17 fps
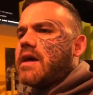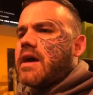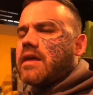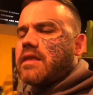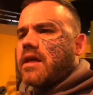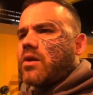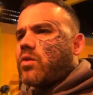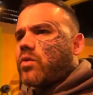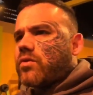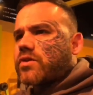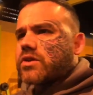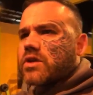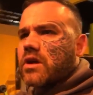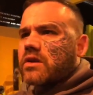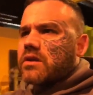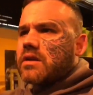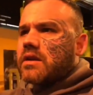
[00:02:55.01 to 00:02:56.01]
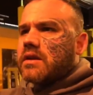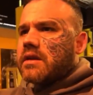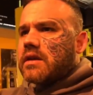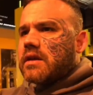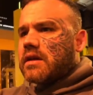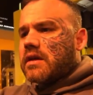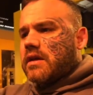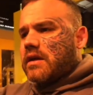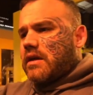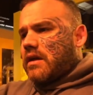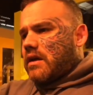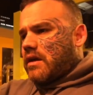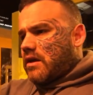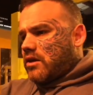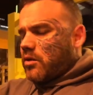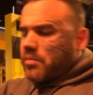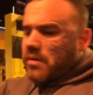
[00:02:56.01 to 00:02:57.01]
and then all of a sudden
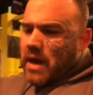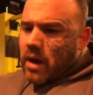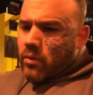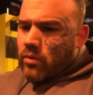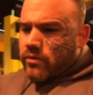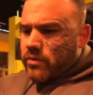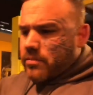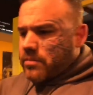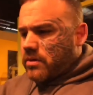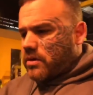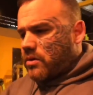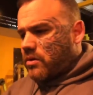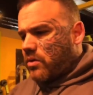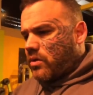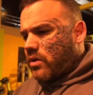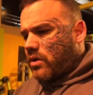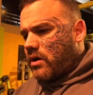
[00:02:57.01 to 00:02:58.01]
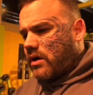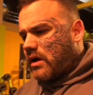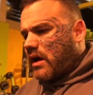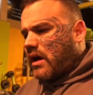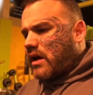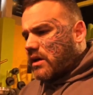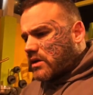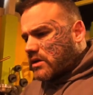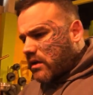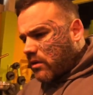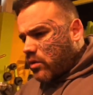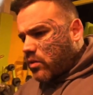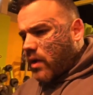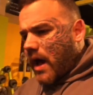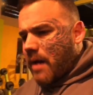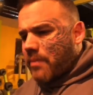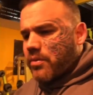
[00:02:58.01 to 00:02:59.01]
you'll be out with them, or something
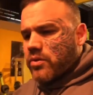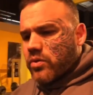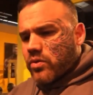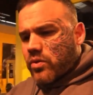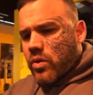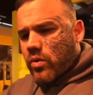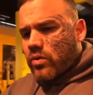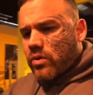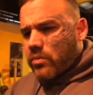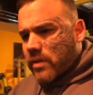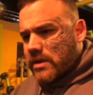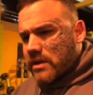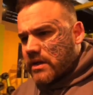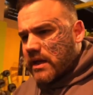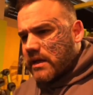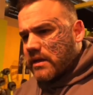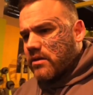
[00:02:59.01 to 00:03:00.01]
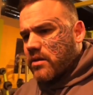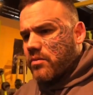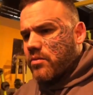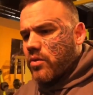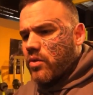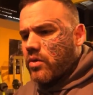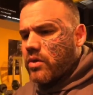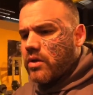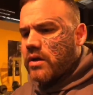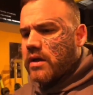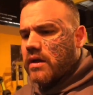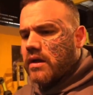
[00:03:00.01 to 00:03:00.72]
will happen, you'll call them when you needed them, or